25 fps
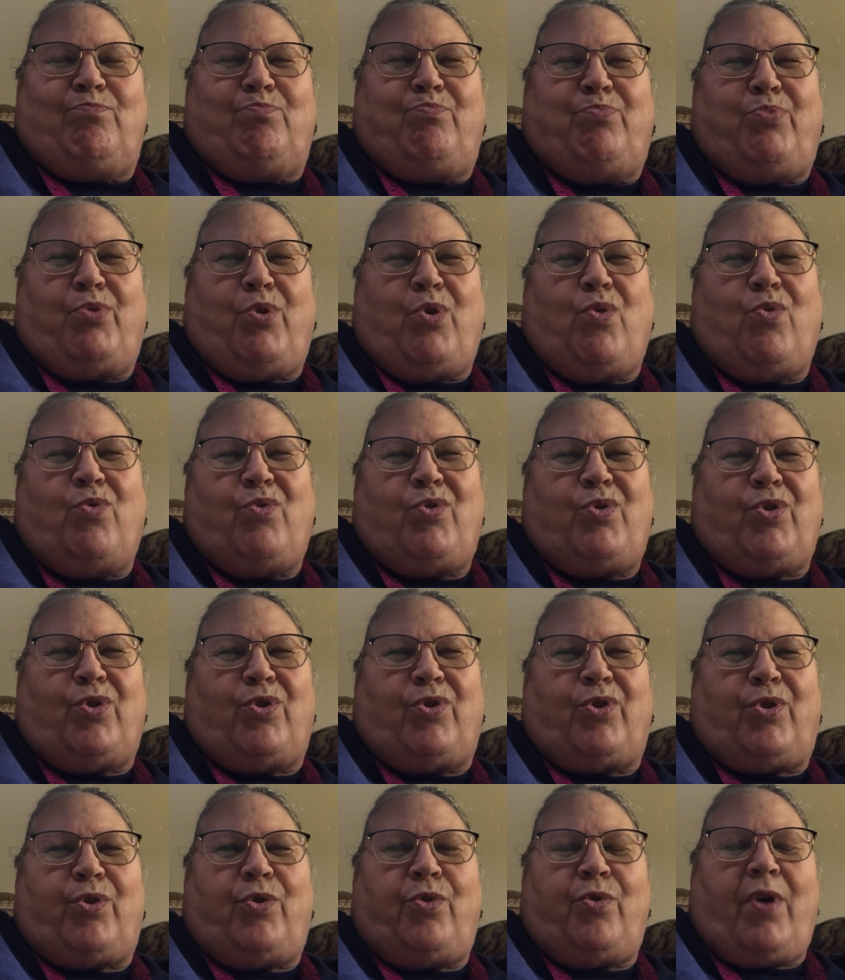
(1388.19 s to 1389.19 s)
broke
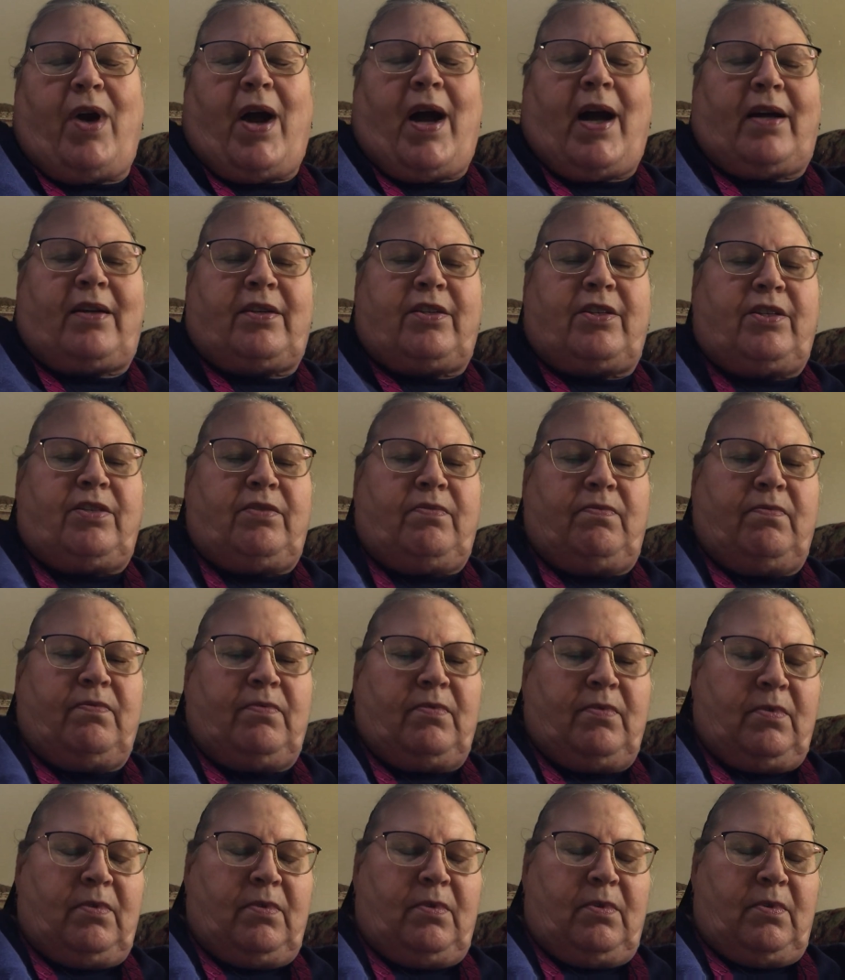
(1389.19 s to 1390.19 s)
or cracked
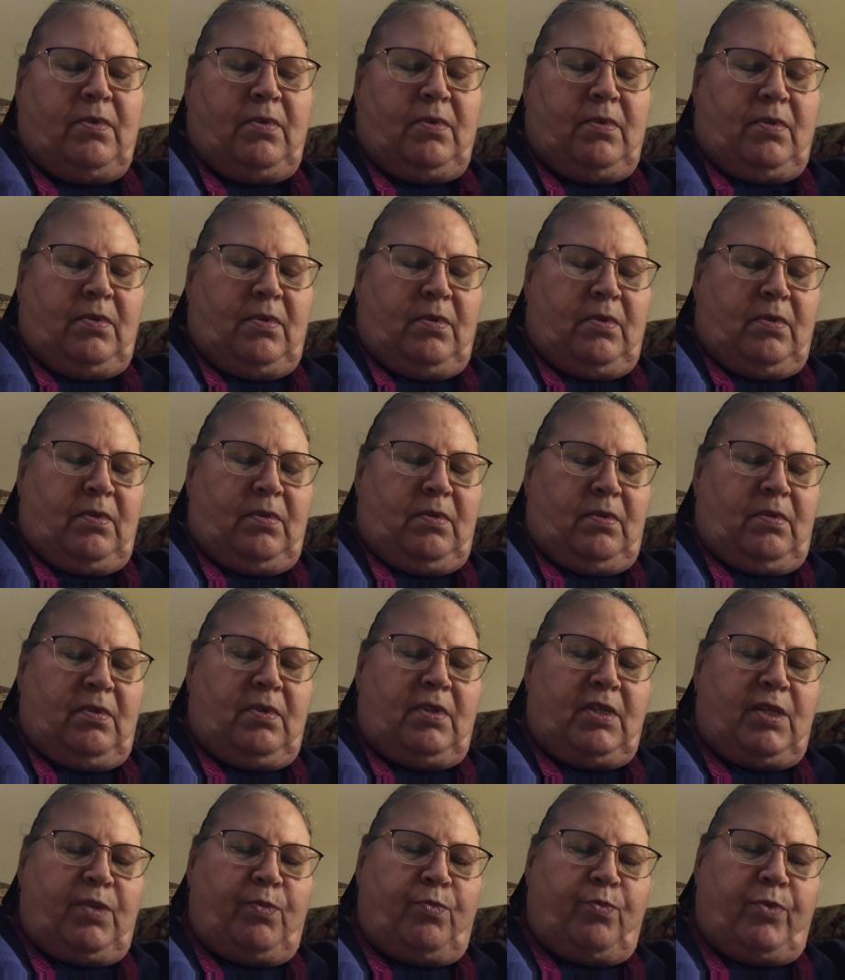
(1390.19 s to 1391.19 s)

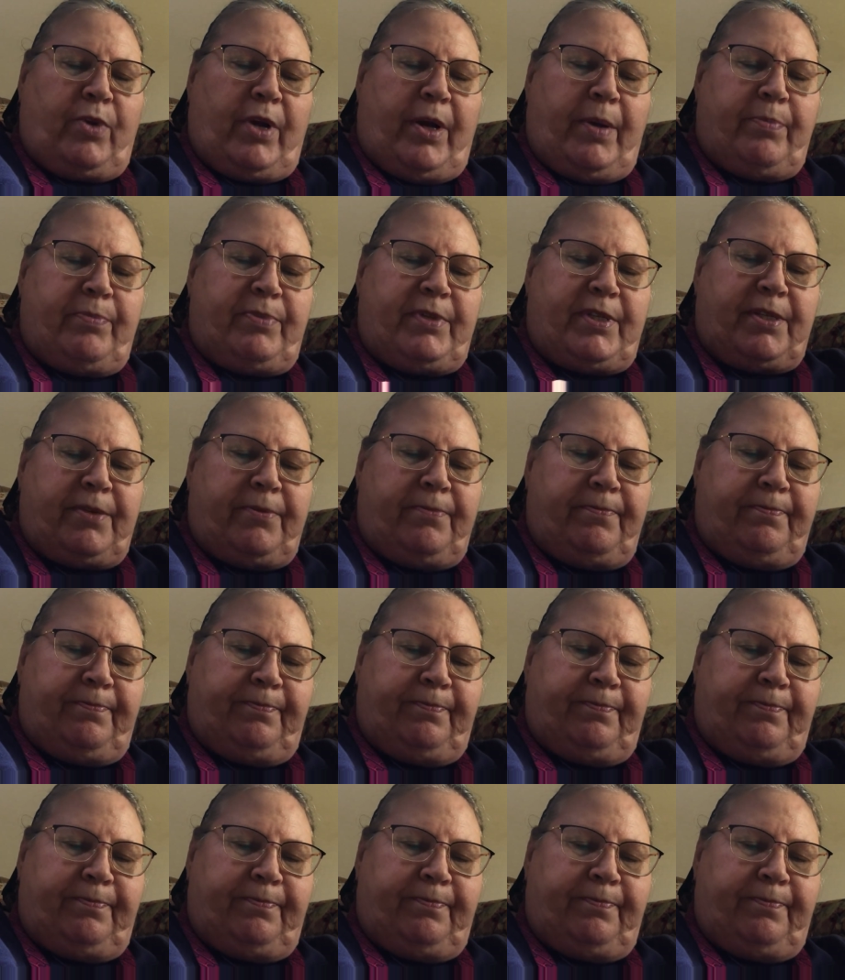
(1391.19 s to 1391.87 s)
some ribs